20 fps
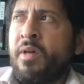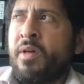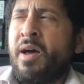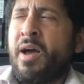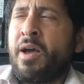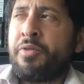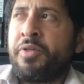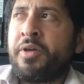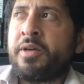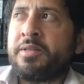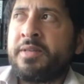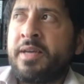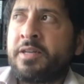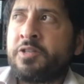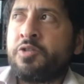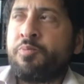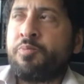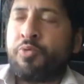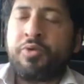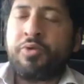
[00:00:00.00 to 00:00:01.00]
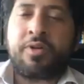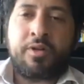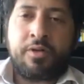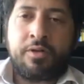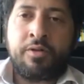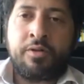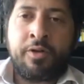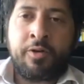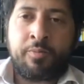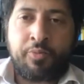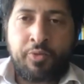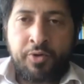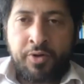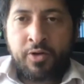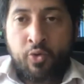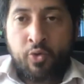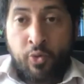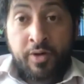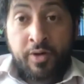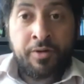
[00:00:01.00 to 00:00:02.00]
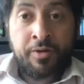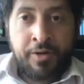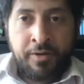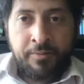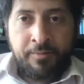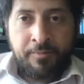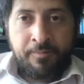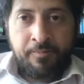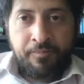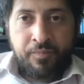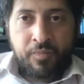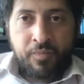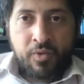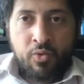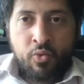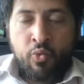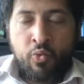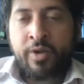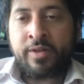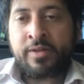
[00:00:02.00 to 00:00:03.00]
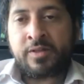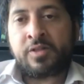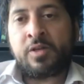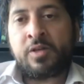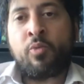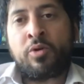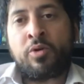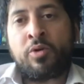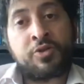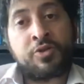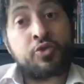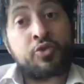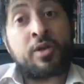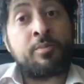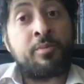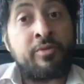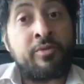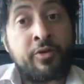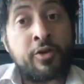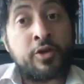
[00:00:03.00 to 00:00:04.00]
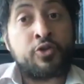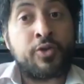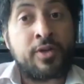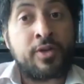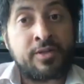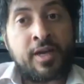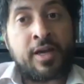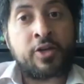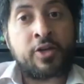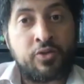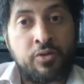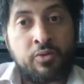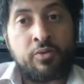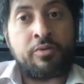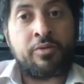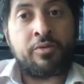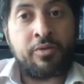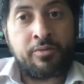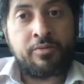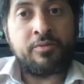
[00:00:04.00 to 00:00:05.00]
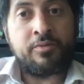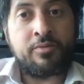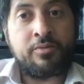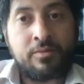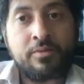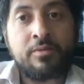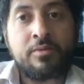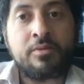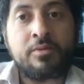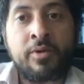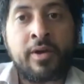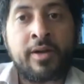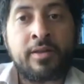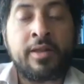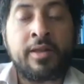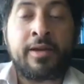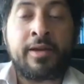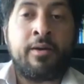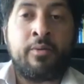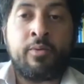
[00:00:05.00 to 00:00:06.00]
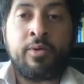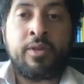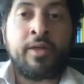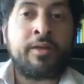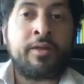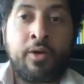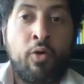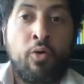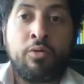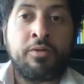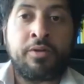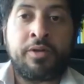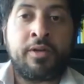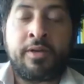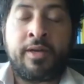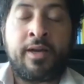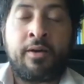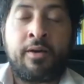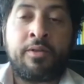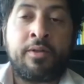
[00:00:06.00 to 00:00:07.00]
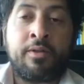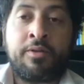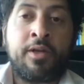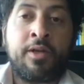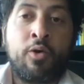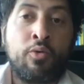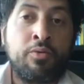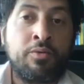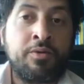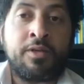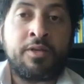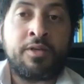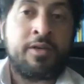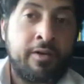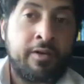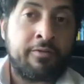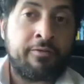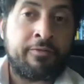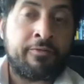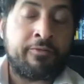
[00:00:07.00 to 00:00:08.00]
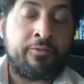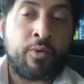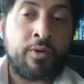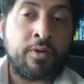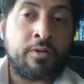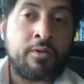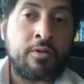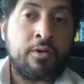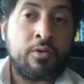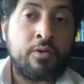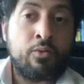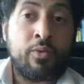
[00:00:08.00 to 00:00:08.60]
I think it's actually pretty clear pretty quickly when someone is just trying to be very transactional with you, right? Like, yeah, well, like that they only give when